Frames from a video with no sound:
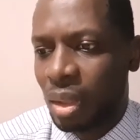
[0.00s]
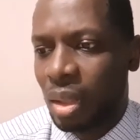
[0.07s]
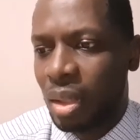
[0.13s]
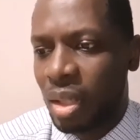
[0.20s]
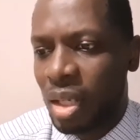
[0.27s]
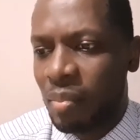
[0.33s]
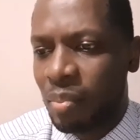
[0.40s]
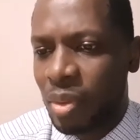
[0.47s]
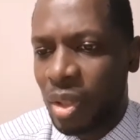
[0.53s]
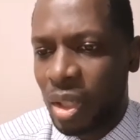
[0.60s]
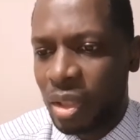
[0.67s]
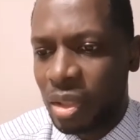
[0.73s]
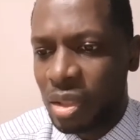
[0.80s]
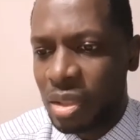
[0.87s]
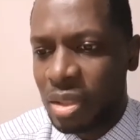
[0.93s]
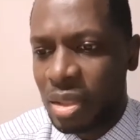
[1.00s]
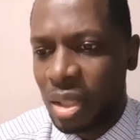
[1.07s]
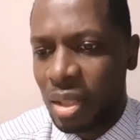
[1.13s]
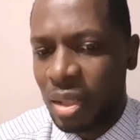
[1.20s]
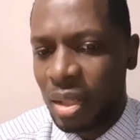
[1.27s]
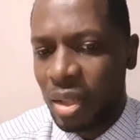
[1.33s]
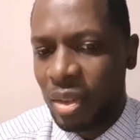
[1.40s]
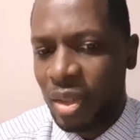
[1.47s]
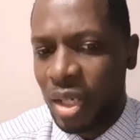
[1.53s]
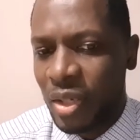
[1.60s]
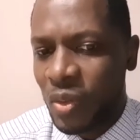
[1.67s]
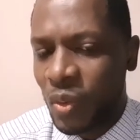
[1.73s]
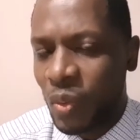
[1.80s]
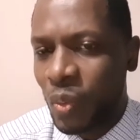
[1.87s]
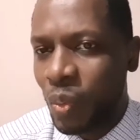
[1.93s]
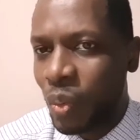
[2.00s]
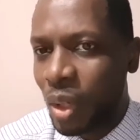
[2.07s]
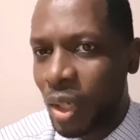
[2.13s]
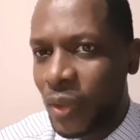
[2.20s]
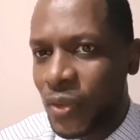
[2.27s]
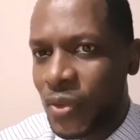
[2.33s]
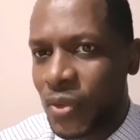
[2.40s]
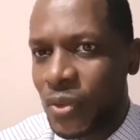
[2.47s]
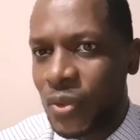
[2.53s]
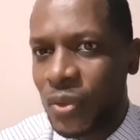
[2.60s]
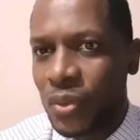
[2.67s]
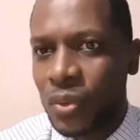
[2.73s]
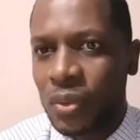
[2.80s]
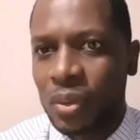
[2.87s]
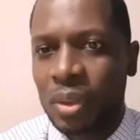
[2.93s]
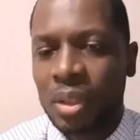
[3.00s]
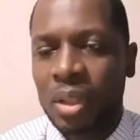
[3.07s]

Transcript: employers, they don't want to